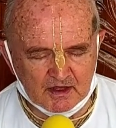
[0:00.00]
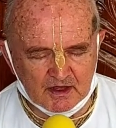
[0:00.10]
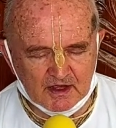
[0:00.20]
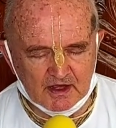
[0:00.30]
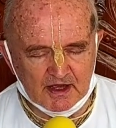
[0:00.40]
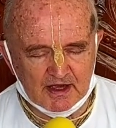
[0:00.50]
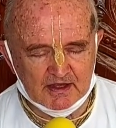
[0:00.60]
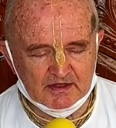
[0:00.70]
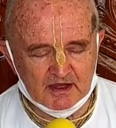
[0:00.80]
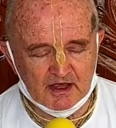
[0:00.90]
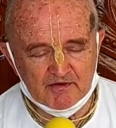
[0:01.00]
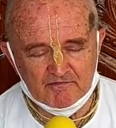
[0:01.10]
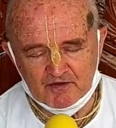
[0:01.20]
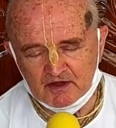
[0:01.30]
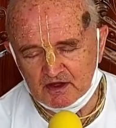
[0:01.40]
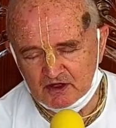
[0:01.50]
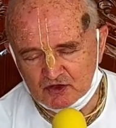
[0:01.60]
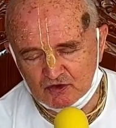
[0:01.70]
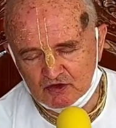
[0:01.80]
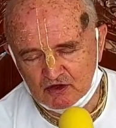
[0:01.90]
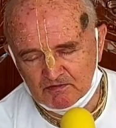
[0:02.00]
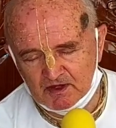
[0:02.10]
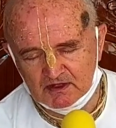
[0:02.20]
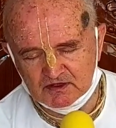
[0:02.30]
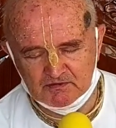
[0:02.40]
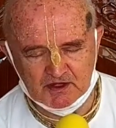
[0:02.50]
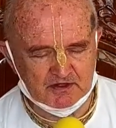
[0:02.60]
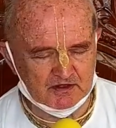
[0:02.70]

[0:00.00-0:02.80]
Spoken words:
And envy should not be exhibited.